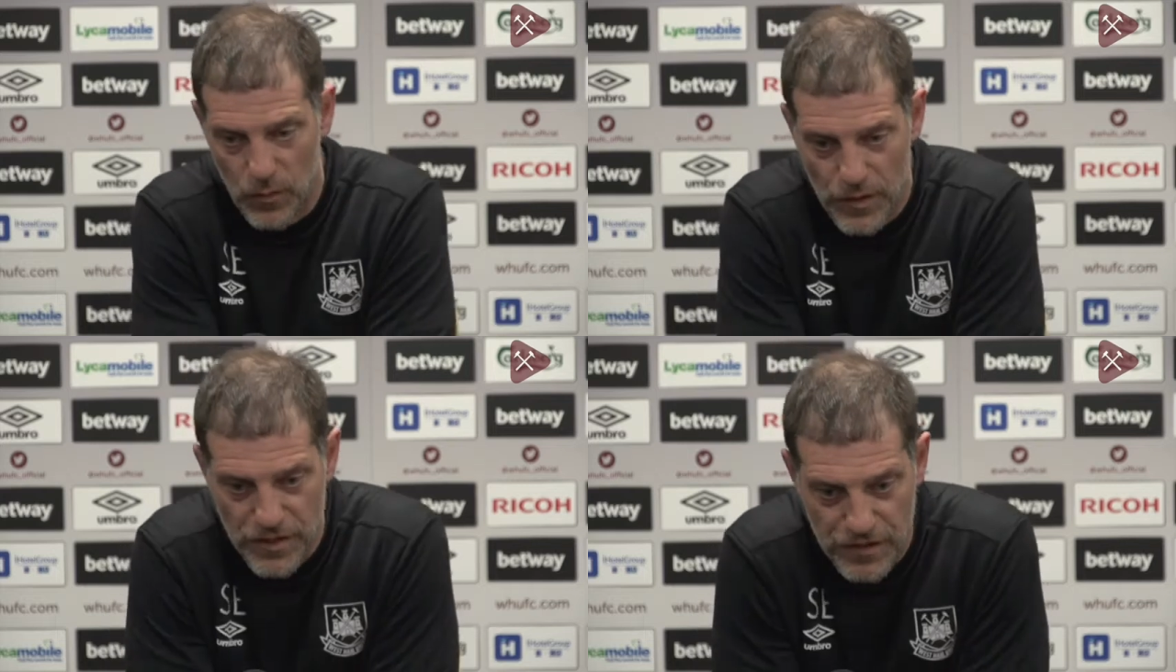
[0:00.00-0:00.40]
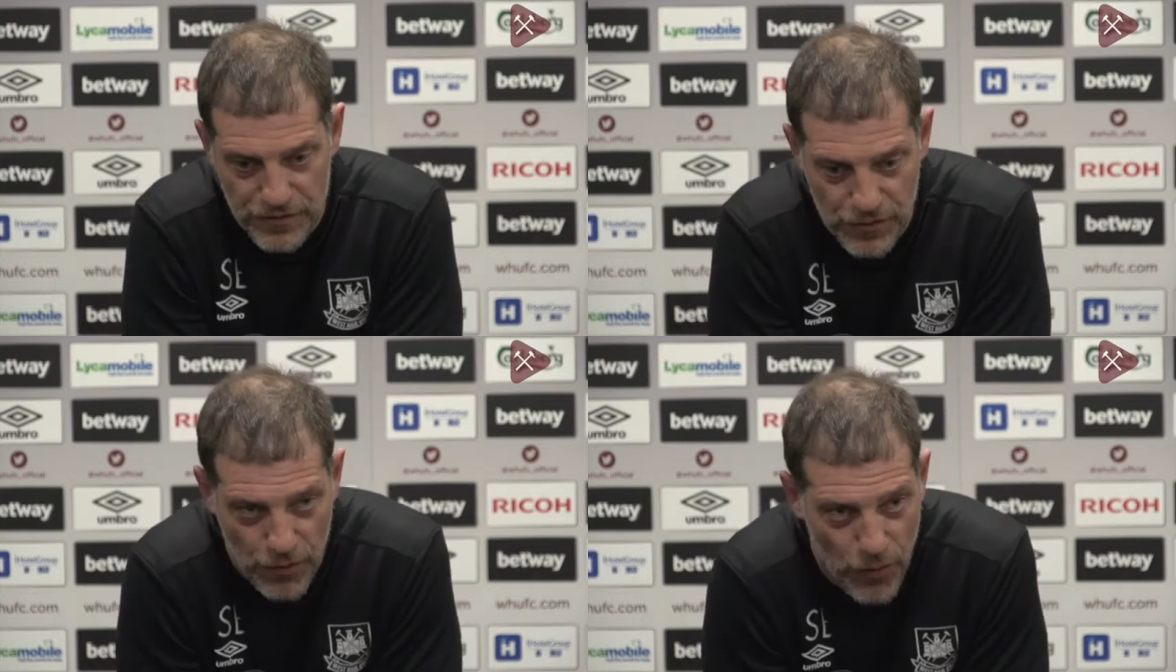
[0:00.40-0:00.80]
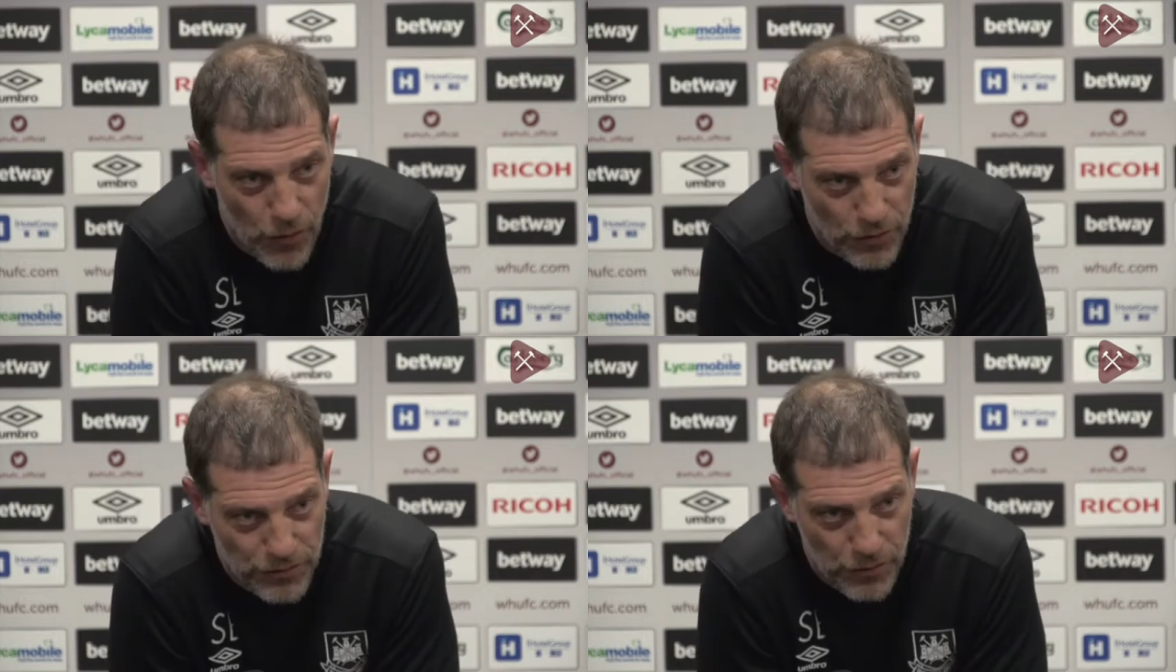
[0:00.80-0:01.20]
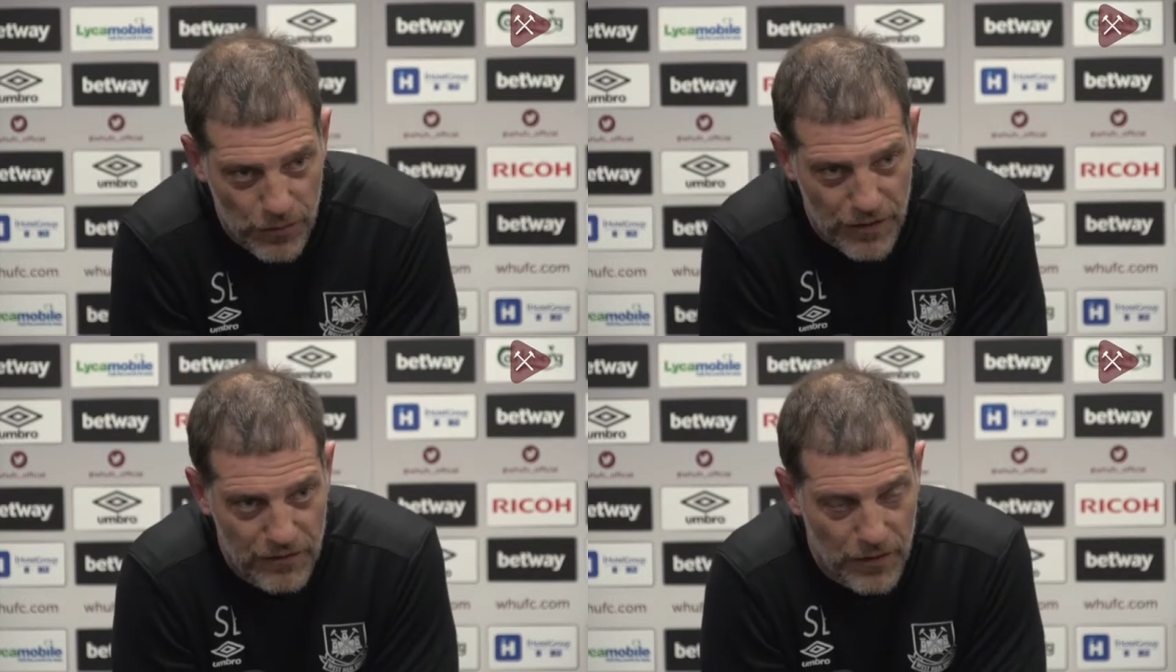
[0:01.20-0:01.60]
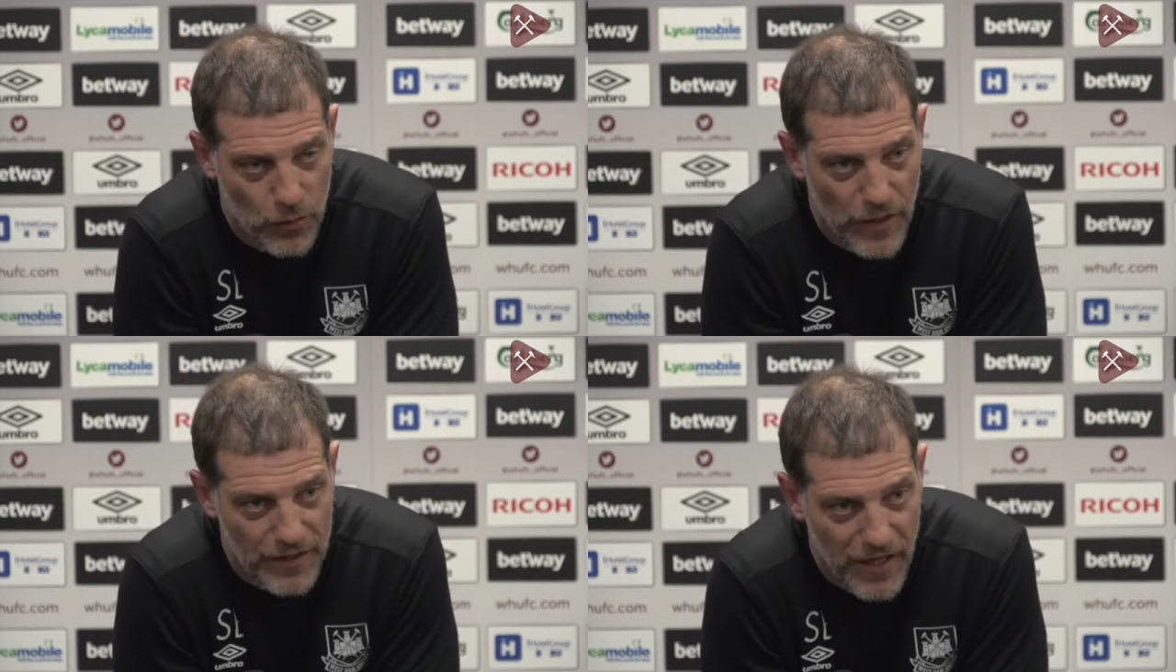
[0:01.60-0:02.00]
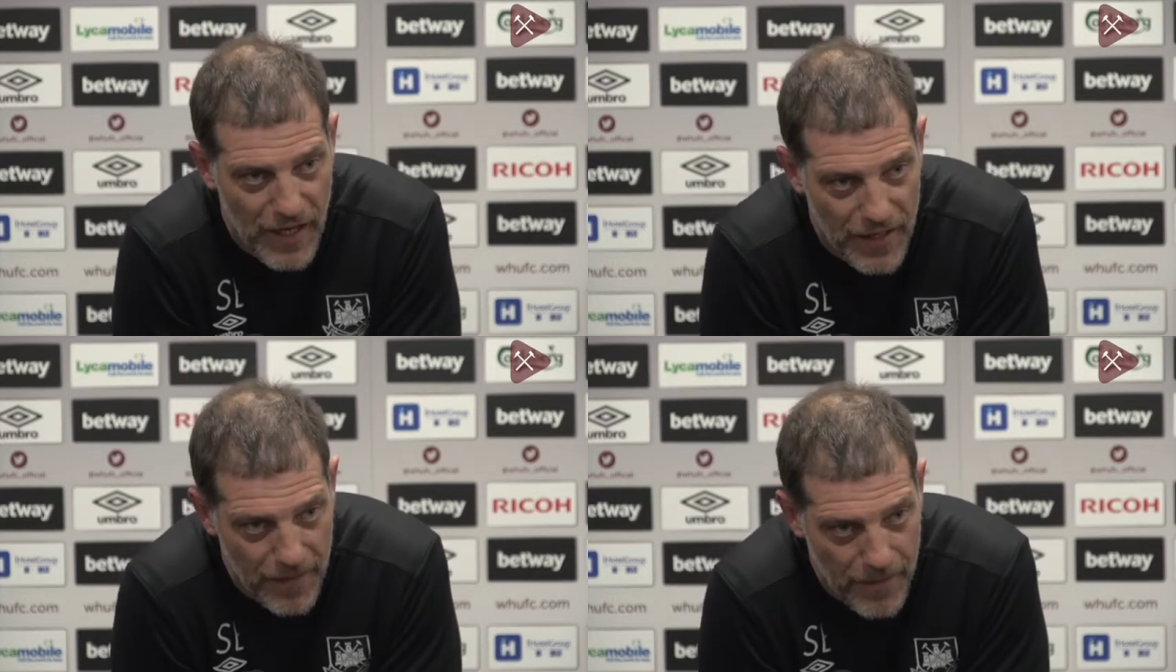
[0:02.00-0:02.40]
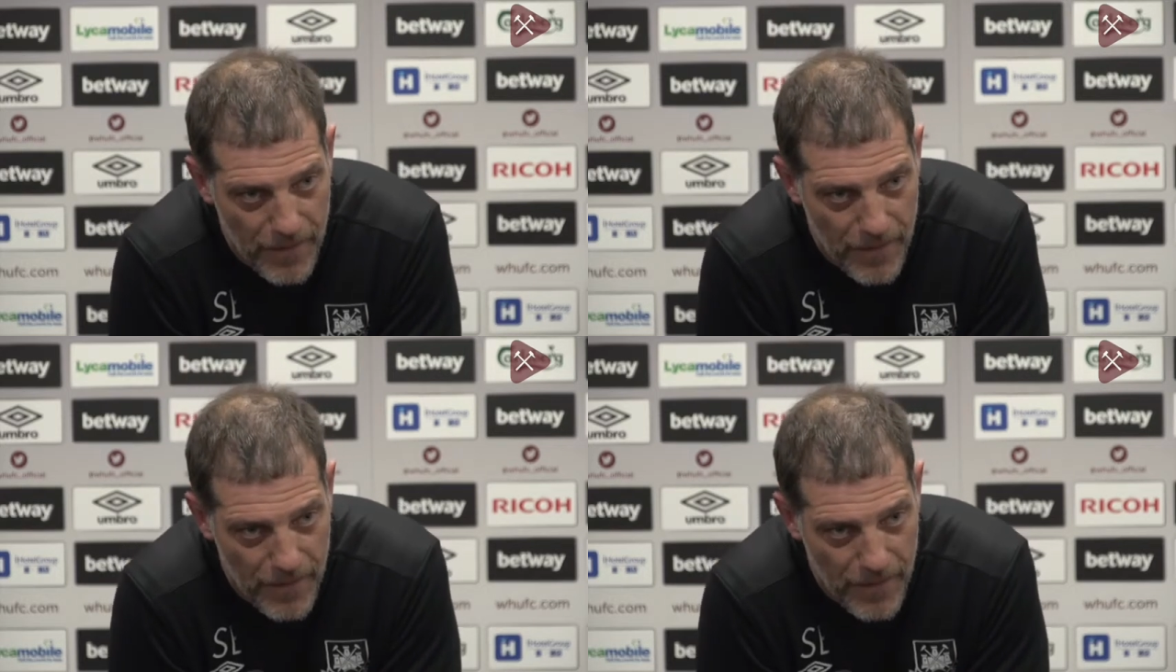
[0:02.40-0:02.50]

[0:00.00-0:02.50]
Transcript: wishes or goals or whatever quite high,